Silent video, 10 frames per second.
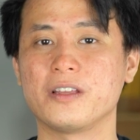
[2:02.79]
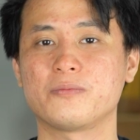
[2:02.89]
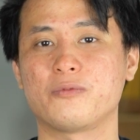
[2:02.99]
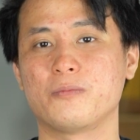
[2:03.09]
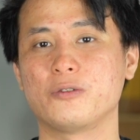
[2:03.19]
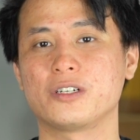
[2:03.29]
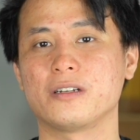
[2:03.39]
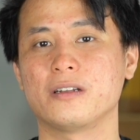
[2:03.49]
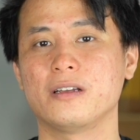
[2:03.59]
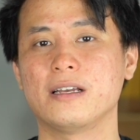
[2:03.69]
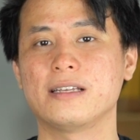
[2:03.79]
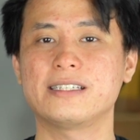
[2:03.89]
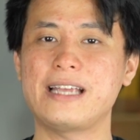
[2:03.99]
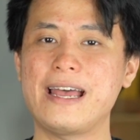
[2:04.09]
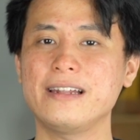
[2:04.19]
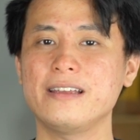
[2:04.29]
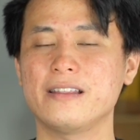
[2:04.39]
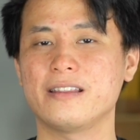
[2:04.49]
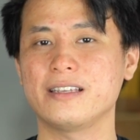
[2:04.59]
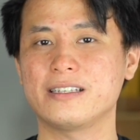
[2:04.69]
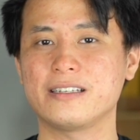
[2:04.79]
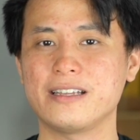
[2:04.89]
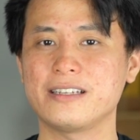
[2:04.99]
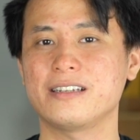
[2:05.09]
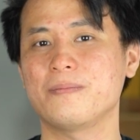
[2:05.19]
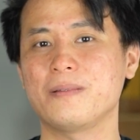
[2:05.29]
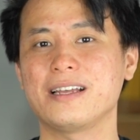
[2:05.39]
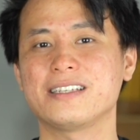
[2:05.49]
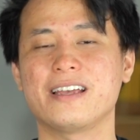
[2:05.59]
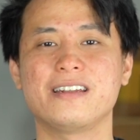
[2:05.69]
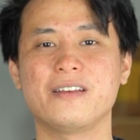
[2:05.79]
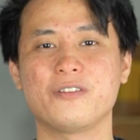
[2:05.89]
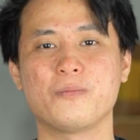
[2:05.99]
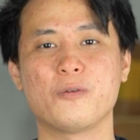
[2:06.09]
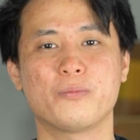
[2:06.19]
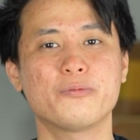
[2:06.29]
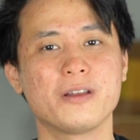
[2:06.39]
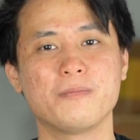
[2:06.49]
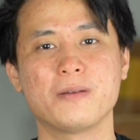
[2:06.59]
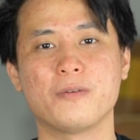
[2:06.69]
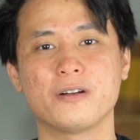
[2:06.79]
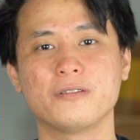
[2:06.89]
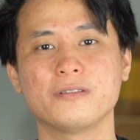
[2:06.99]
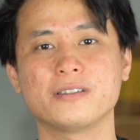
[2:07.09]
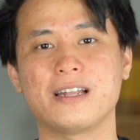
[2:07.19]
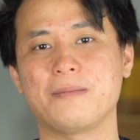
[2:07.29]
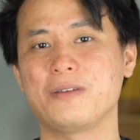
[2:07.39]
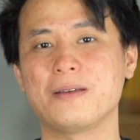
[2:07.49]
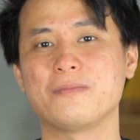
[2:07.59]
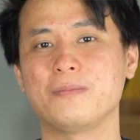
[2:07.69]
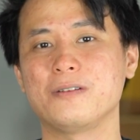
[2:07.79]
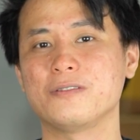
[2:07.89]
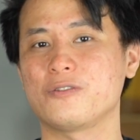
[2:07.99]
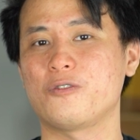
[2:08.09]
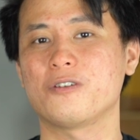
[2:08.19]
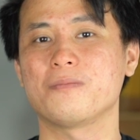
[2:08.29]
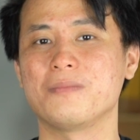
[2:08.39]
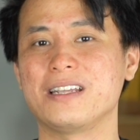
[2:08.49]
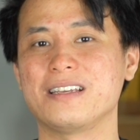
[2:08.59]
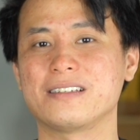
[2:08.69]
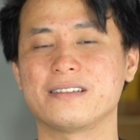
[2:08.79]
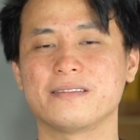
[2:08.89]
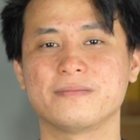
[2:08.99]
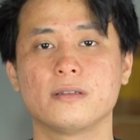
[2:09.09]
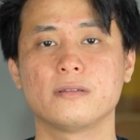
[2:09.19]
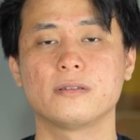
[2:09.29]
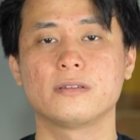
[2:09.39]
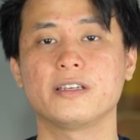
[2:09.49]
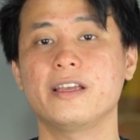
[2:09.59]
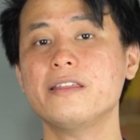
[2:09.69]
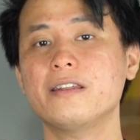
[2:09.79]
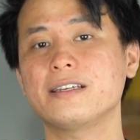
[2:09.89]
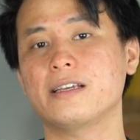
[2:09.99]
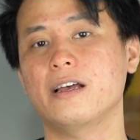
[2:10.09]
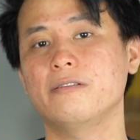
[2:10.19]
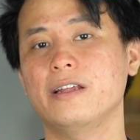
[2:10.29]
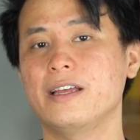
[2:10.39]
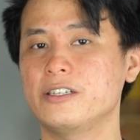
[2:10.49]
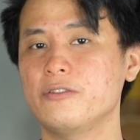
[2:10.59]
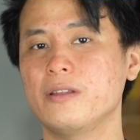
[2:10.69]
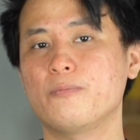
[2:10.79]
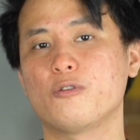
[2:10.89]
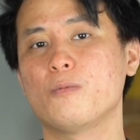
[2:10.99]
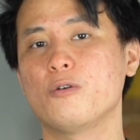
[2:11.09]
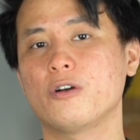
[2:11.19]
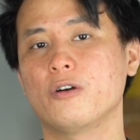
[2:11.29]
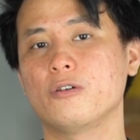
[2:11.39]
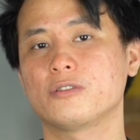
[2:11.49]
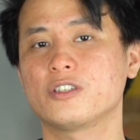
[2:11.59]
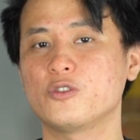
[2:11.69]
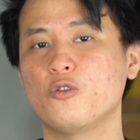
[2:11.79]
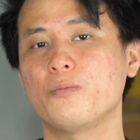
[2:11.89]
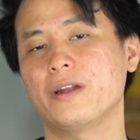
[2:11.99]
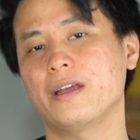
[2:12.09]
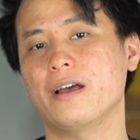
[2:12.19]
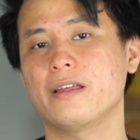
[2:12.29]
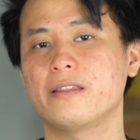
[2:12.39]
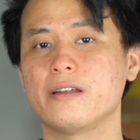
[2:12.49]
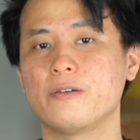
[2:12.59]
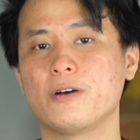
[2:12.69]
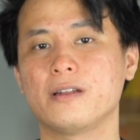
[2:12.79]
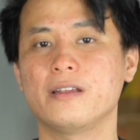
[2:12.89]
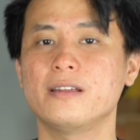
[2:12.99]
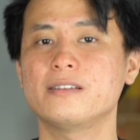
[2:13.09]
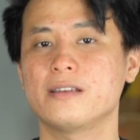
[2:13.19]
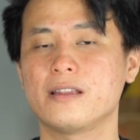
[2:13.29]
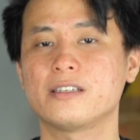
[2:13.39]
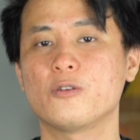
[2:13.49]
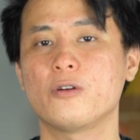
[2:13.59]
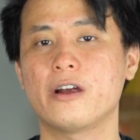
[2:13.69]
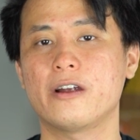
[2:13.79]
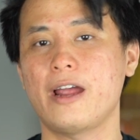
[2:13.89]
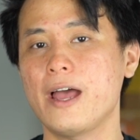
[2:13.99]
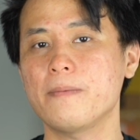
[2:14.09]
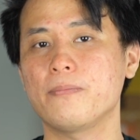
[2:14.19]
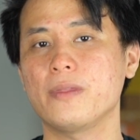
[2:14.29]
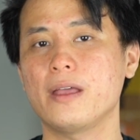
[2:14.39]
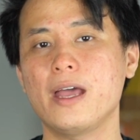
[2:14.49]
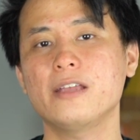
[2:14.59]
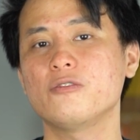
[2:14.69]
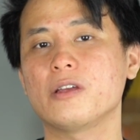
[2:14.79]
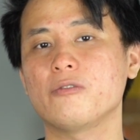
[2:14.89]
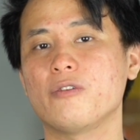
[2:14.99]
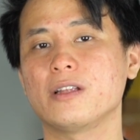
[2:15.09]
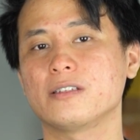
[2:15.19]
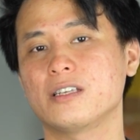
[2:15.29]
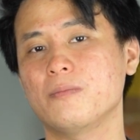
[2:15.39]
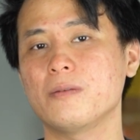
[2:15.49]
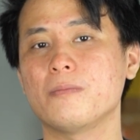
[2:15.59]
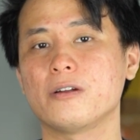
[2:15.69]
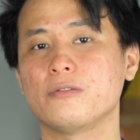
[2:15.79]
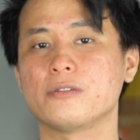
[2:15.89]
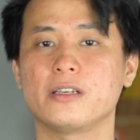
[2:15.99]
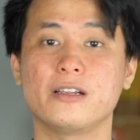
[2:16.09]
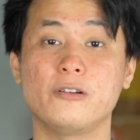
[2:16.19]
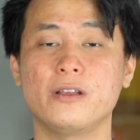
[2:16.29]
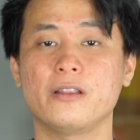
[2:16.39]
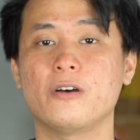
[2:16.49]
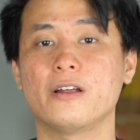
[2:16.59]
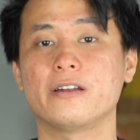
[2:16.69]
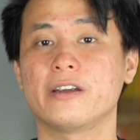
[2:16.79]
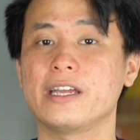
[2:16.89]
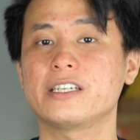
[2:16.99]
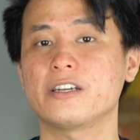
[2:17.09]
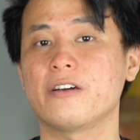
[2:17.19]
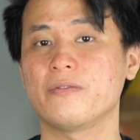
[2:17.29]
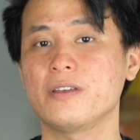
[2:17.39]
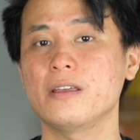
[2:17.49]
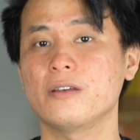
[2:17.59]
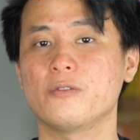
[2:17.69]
this promotion. Sadly, this doesn't apply to any of their more premium models like BMWs or Minis. To get the discount, enter in the promo code SOCARMERDEKA31 into the SOCAR app, and you can rent some of the models, including the Honda HR-V,